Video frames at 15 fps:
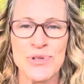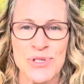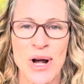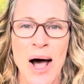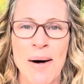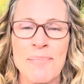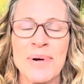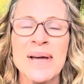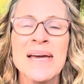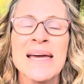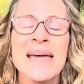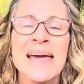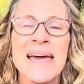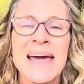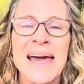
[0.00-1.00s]
stop.
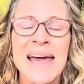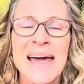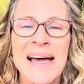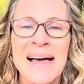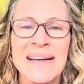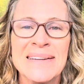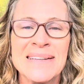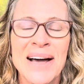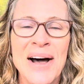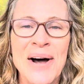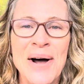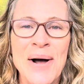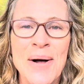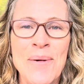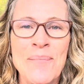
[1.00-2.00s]
And
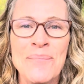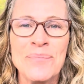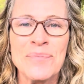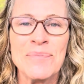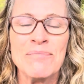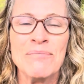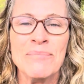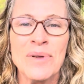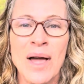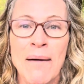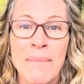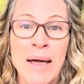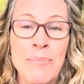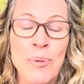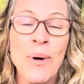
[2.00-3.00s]

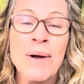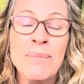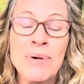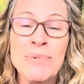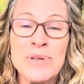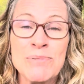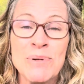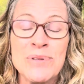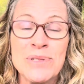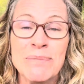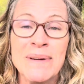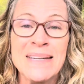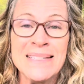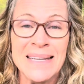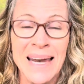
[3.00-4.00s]
my appointment was supposed to
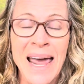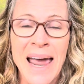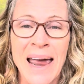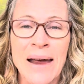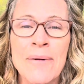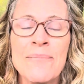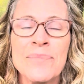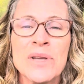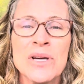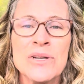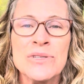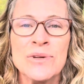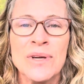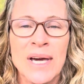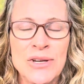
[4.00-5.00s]
be today.
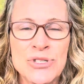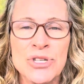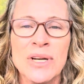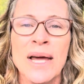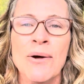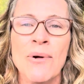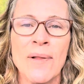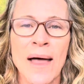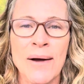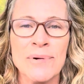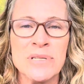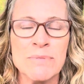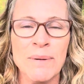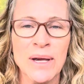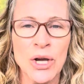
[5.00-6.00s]
So yesterday, while I
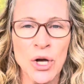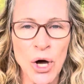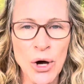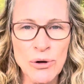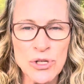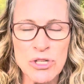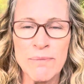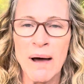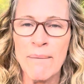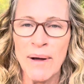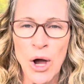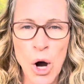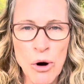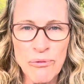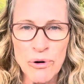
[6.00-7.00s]
was being coached about
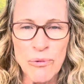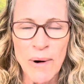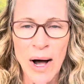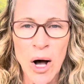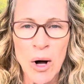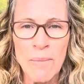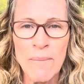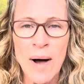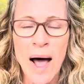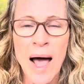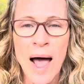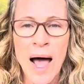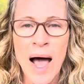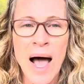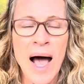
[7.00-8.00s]
my overwhelm,
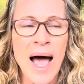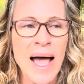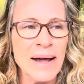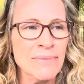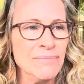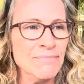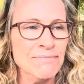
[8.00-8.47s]
I